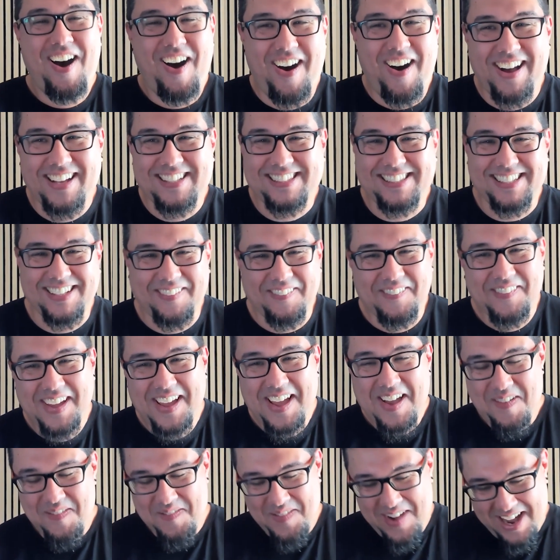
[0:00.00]
Awesome.
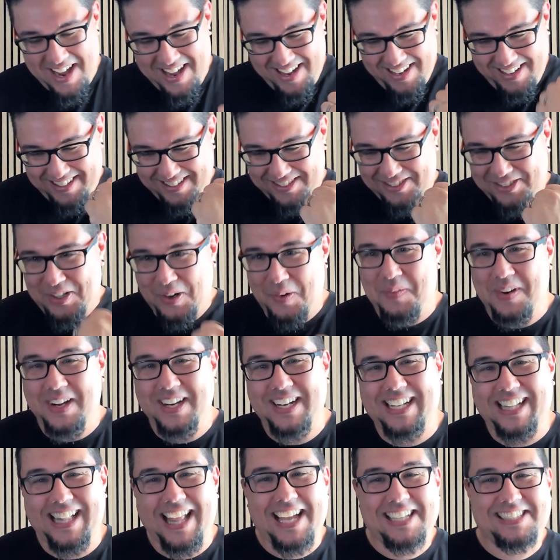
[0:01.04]
My
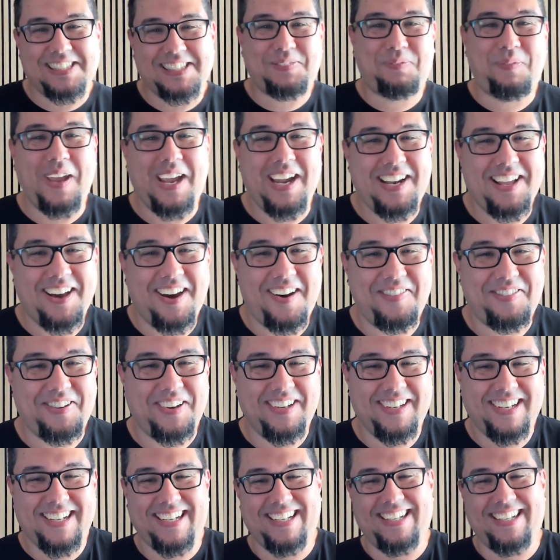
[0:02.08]
German class is paid off.